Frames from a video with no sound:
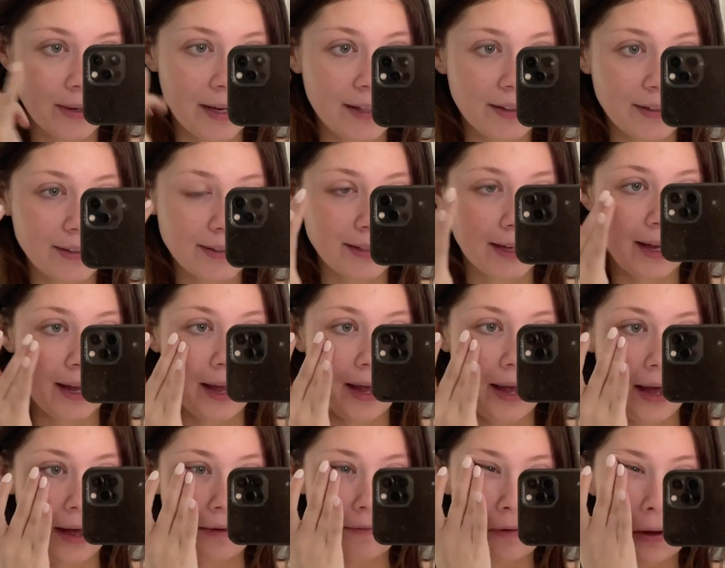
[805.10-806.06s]
why it looks like I
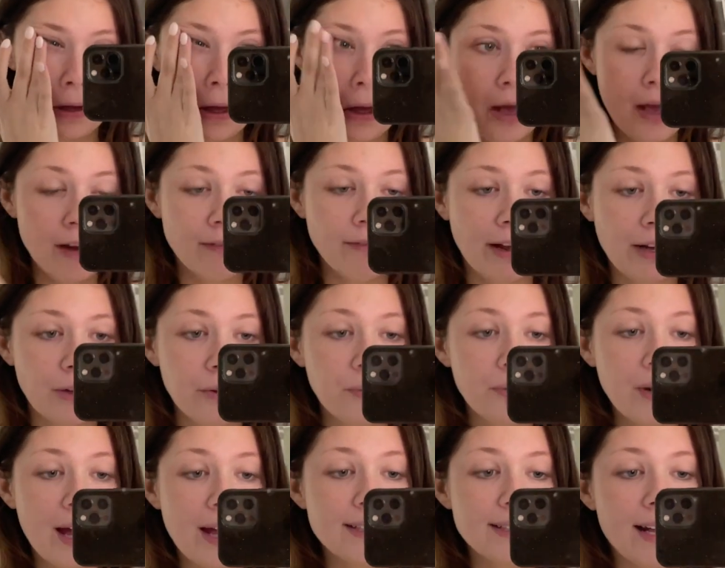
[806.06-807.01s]
have
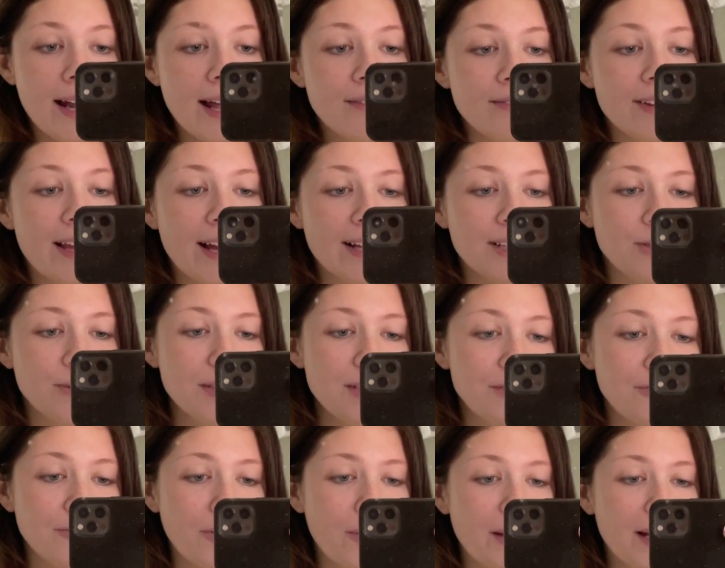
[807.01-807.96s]
raccoon eyes, and I've yet to
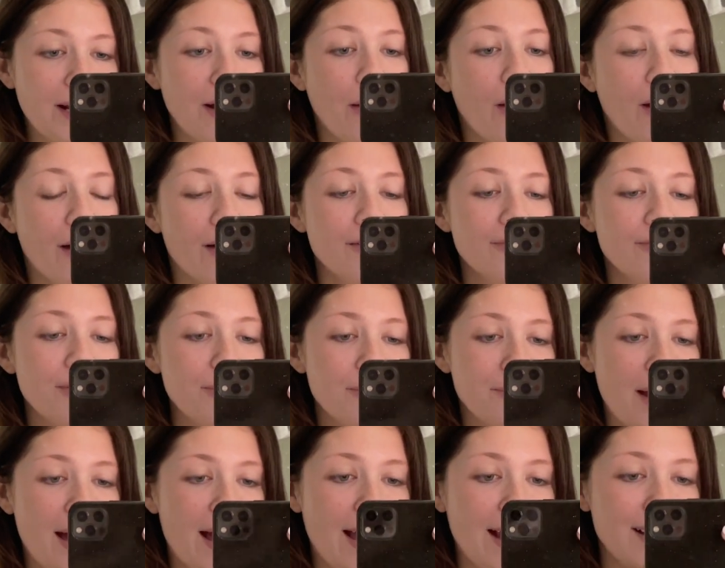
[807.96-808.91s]
exfoliate off
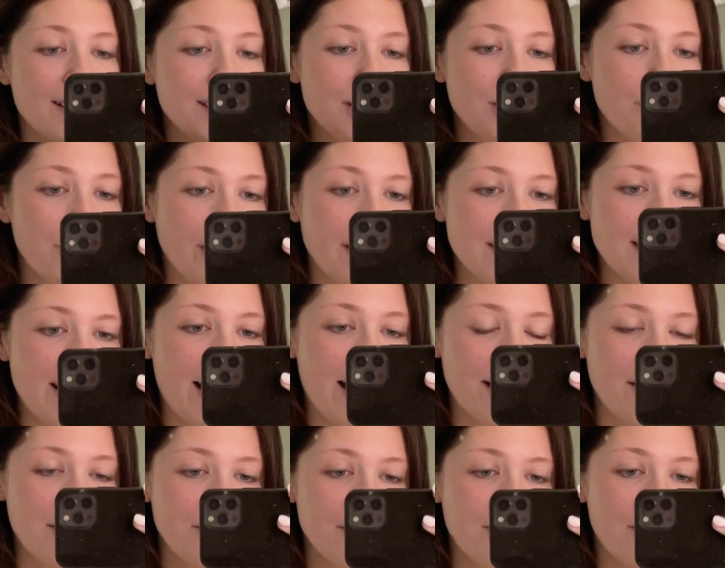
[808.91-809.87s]
my spray
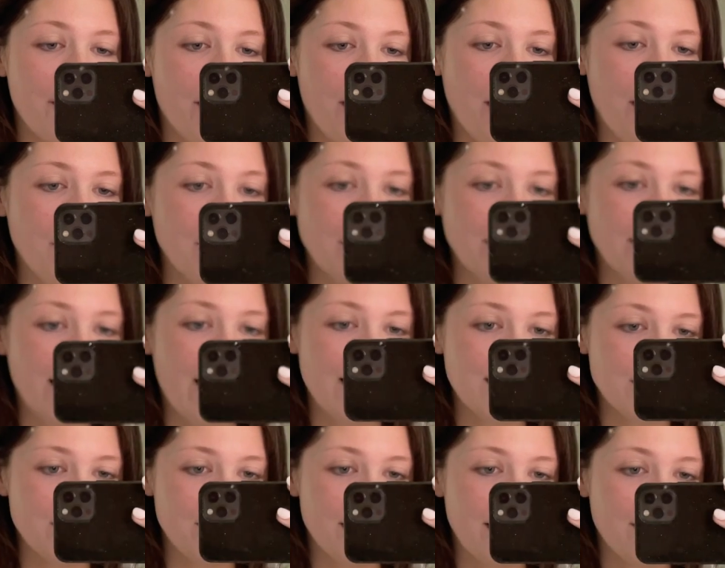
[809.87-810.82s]
tan from
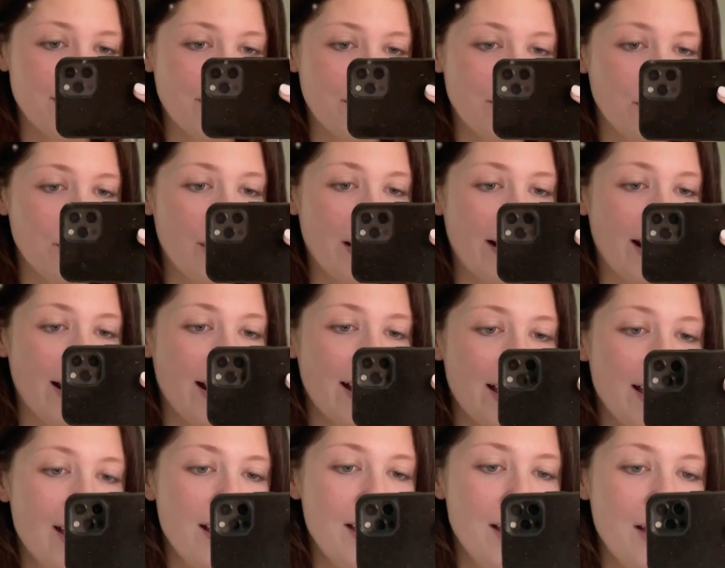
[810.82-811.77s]
last weekend from the
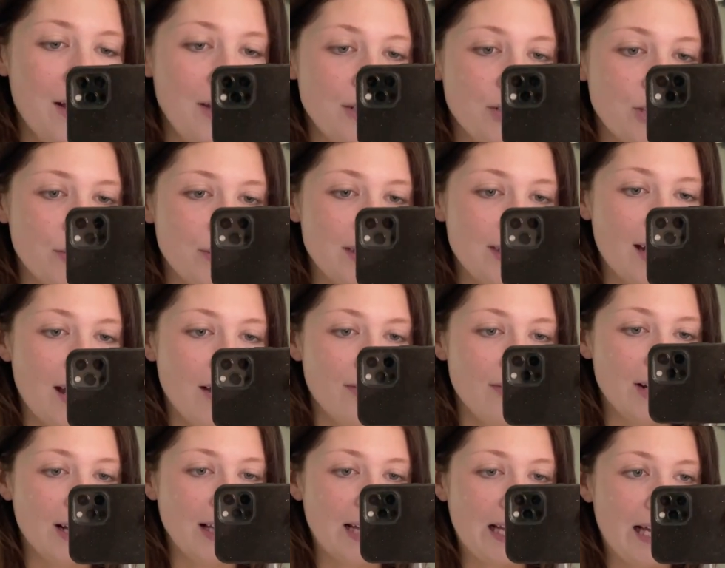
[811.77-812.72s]
wedding so it's
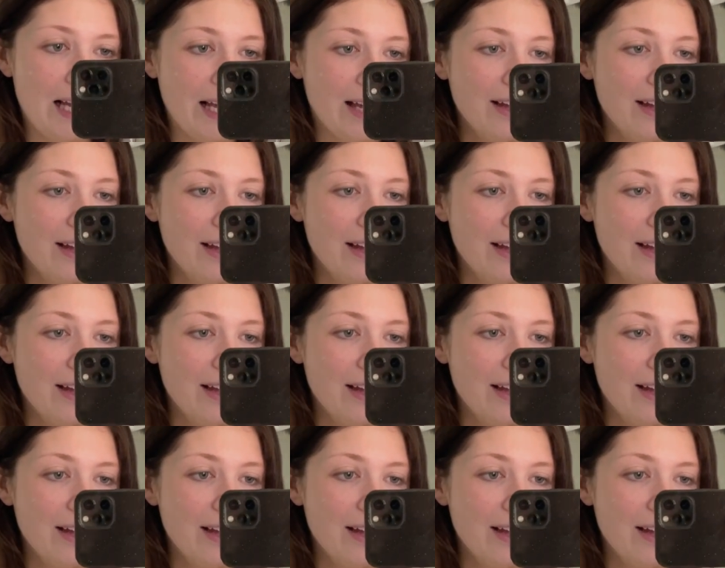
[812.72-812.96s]
definitely